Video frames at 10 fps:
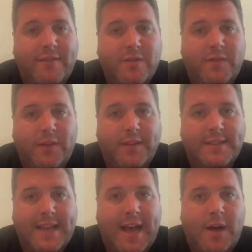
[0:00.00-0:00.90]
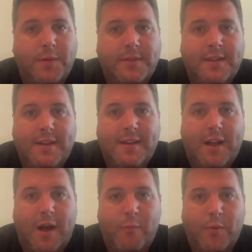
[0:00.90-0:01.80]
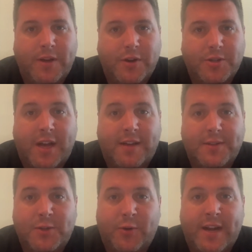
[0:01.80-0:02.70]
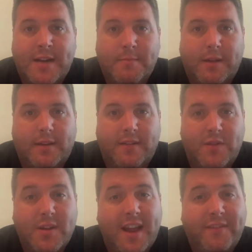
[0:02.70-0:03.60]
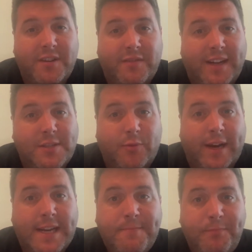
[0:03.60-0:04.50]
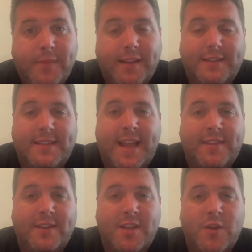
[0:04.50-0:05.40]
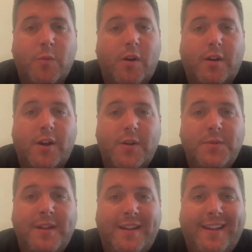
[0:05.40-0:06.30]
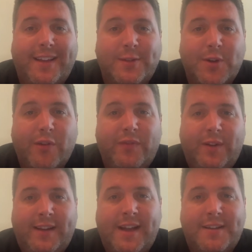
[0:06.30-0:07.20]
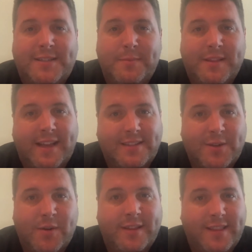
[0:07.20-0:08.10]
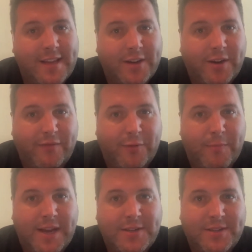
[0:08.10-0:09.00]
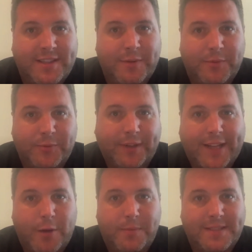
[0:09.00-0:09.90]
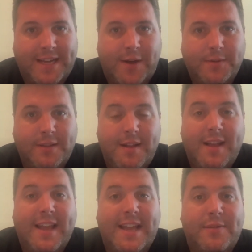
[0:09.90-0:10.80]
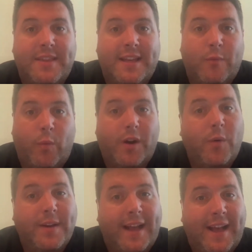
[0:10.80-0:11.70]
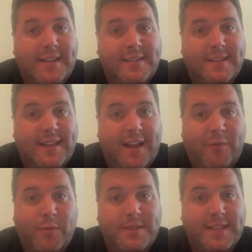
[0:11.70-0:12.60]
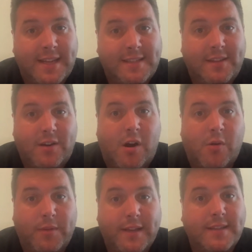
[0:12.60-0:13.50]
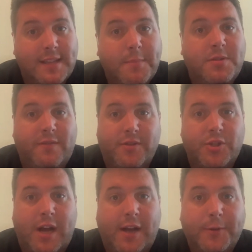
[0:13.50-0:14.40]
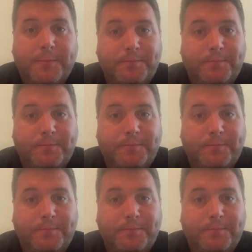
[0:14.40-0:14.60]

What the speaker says: you fill this out when your child is screening. But if you can have a device ready and scan the QR code and start filling out some of that start of the year information, that would really help us out. And then we're going to ask that everyone stays in the car with the exception of your child.